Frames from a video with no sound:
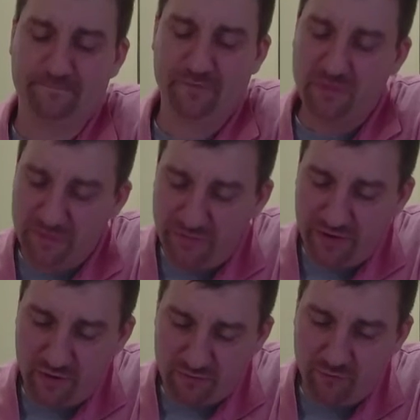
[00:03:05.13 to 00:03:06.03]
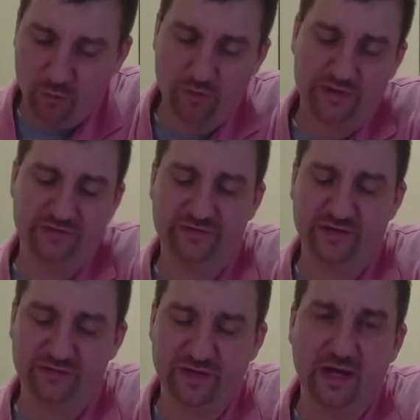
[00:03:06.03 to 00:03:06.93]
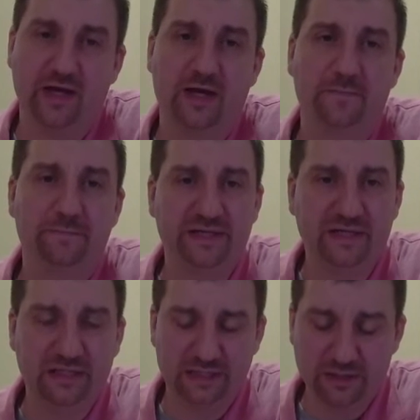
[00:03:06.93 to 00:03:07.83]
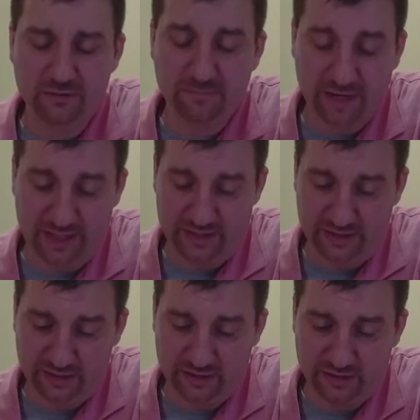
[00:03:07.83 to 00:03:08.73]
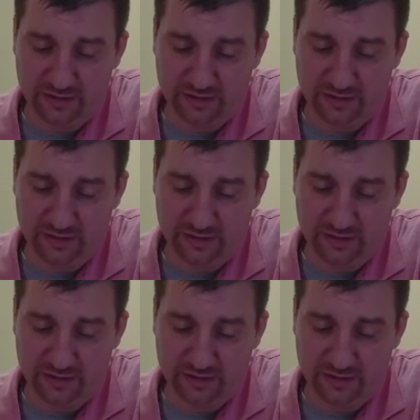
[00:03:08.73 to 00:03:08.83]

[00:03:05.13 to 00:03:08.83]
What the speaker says: Therefore, he says, be clear-minded.